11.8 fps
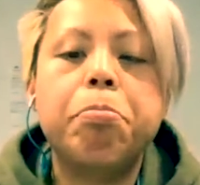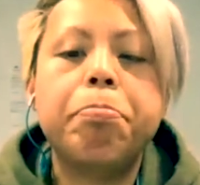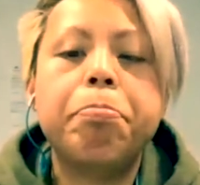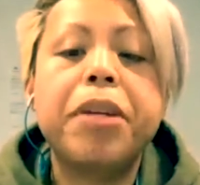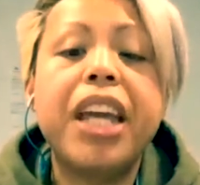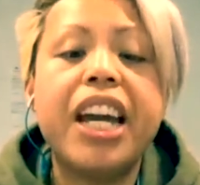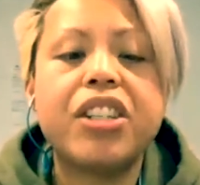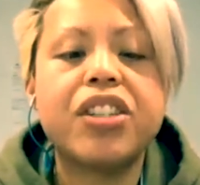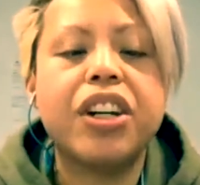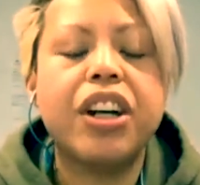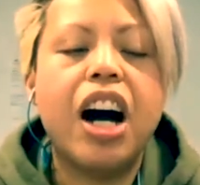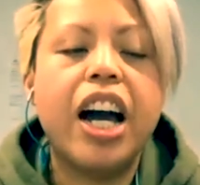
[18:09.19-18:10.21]
Yeah, so
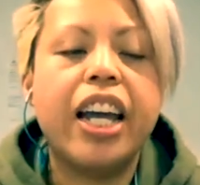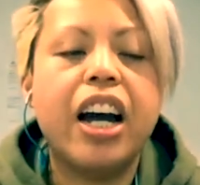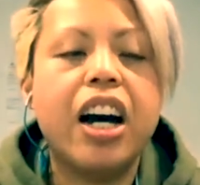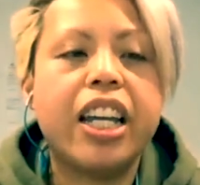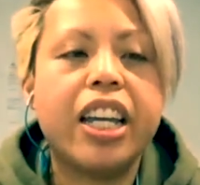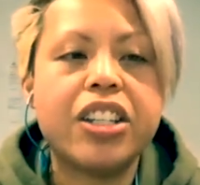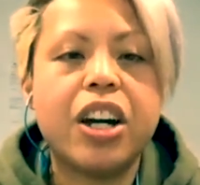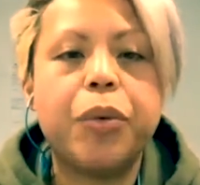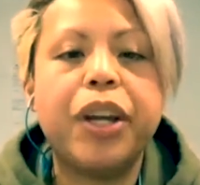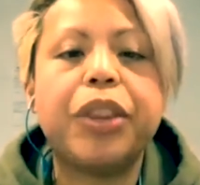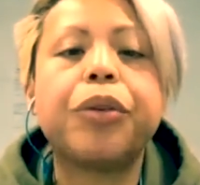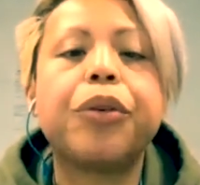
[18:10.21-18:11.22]
I guess I went
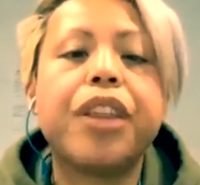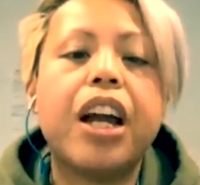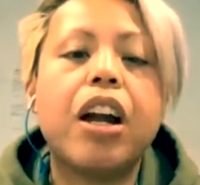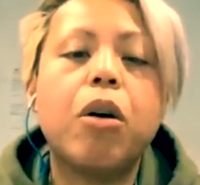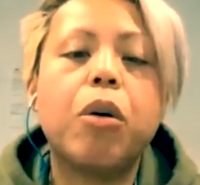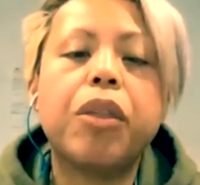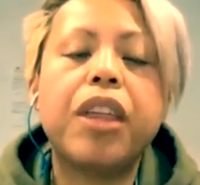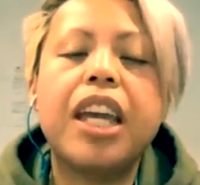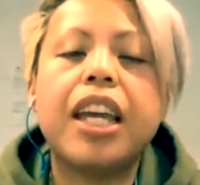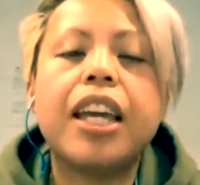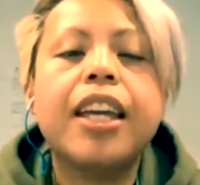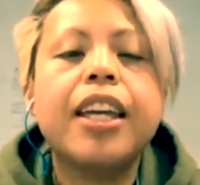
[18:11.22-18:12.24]
through that whole thing.
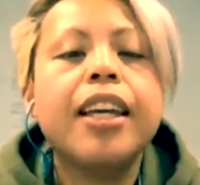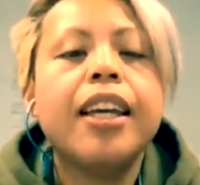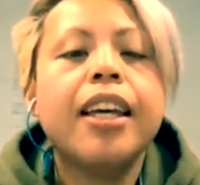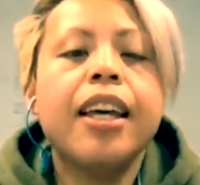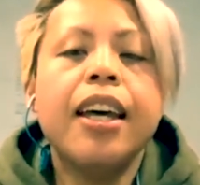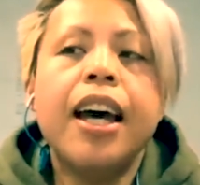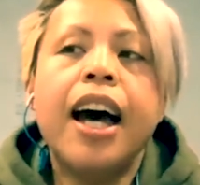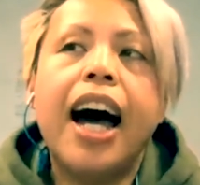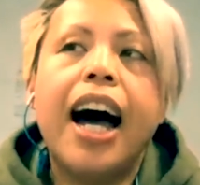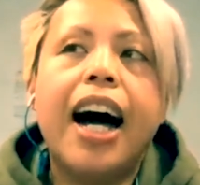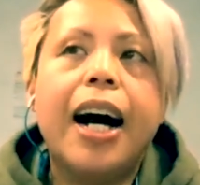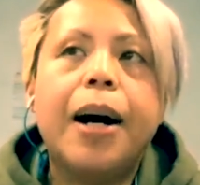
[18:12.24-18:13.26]

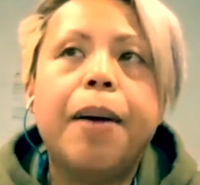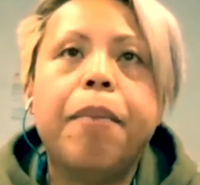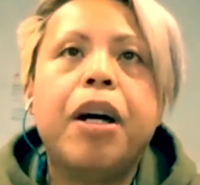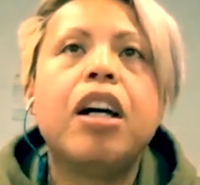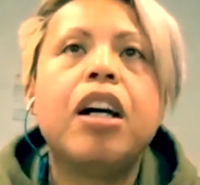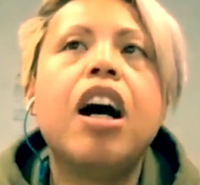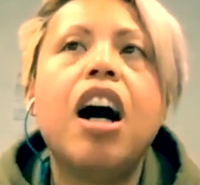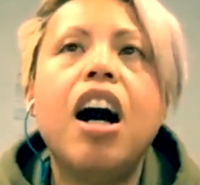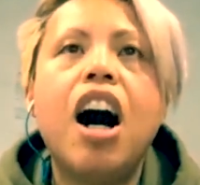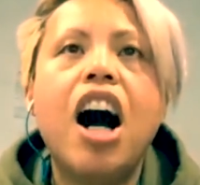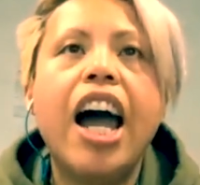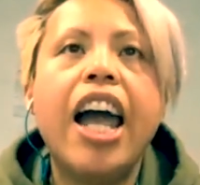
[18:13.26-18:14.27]

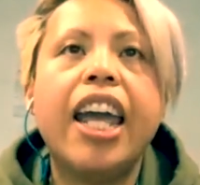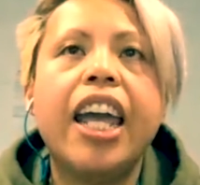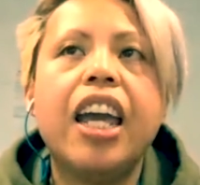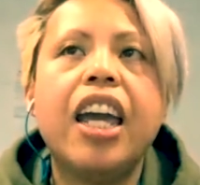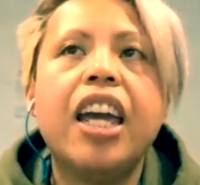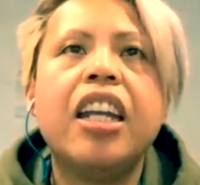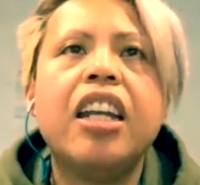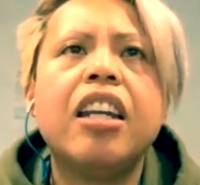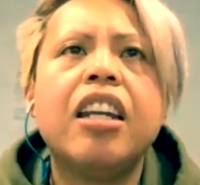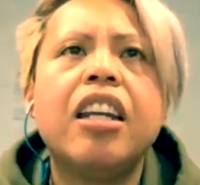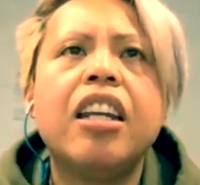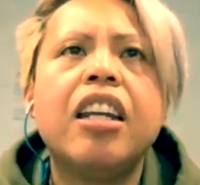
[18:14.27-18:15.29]
I ended
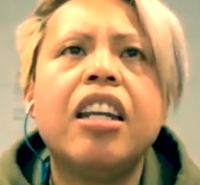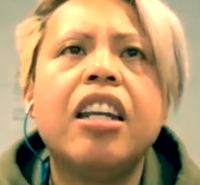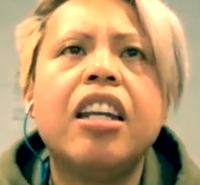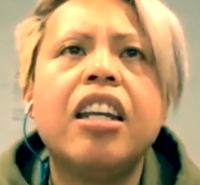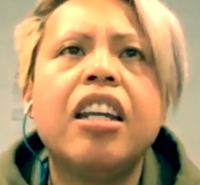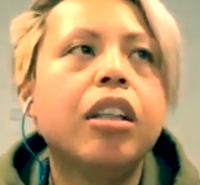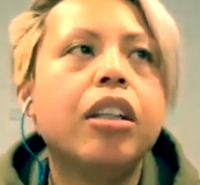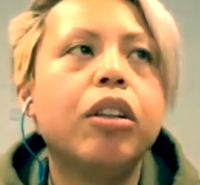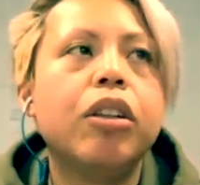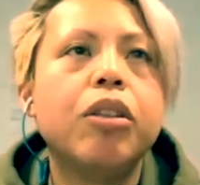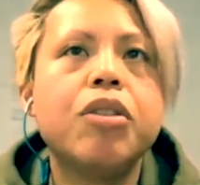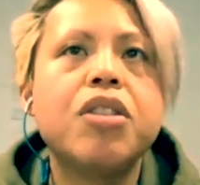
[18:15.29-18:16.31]
up
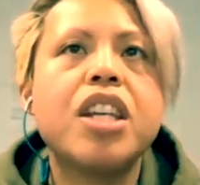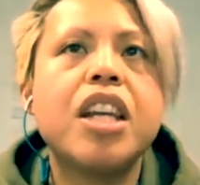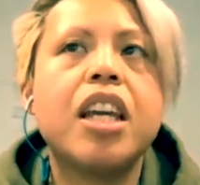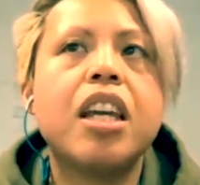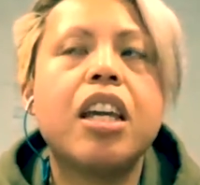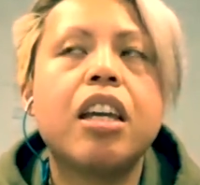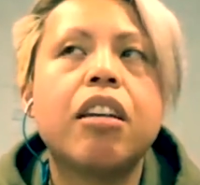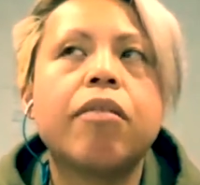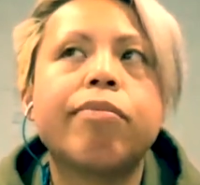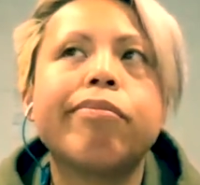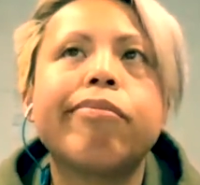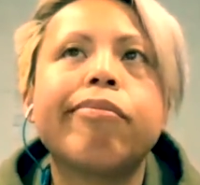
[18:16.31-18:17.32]
losing,
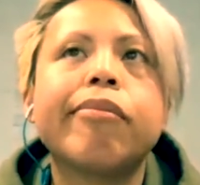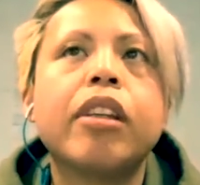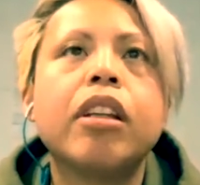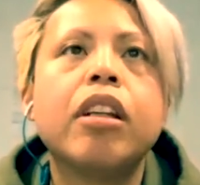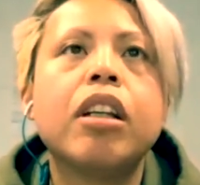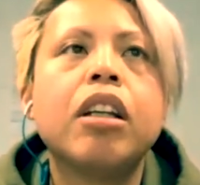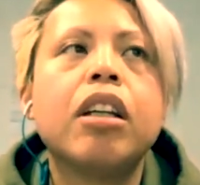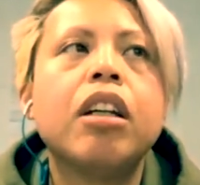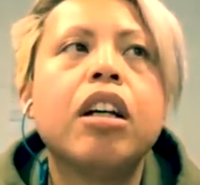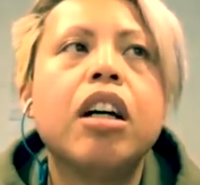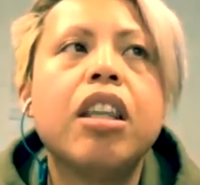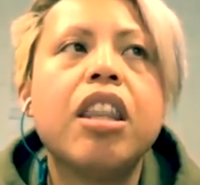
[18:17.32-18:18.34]

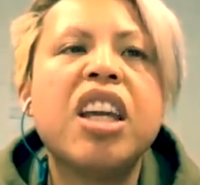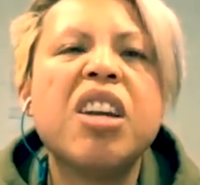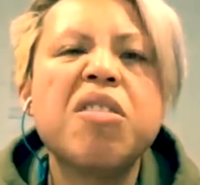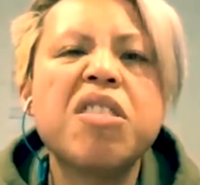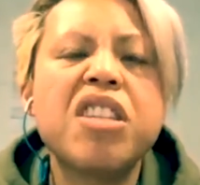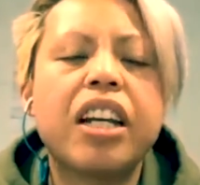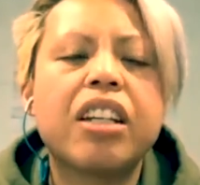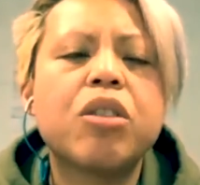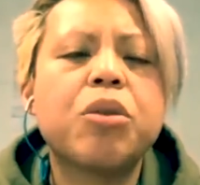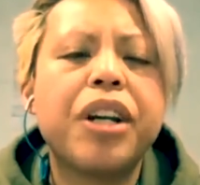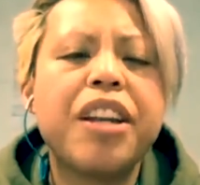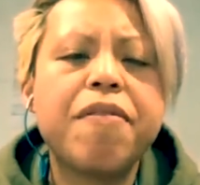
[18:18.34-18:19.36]
I think it was like
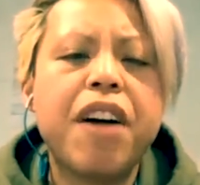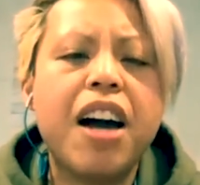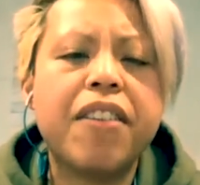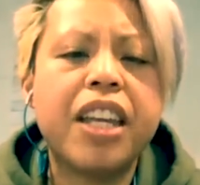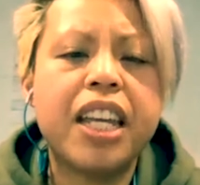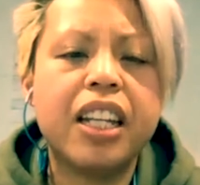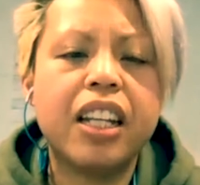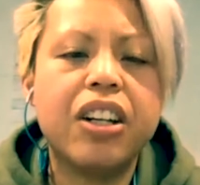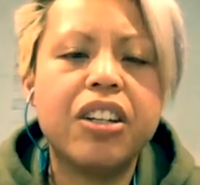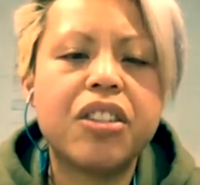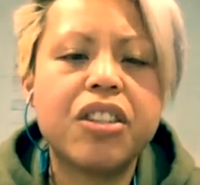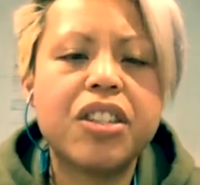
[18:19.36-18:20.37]
25
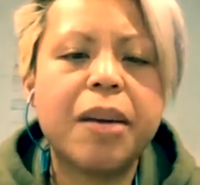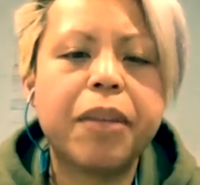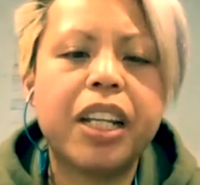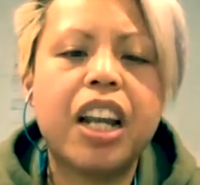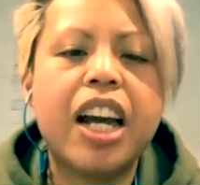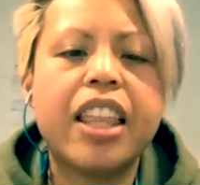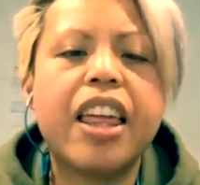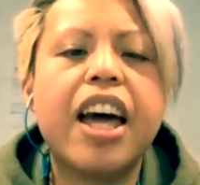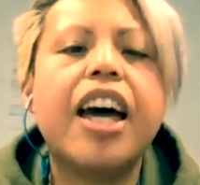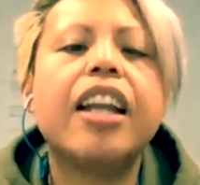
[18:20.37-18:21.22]
kilos or something like that.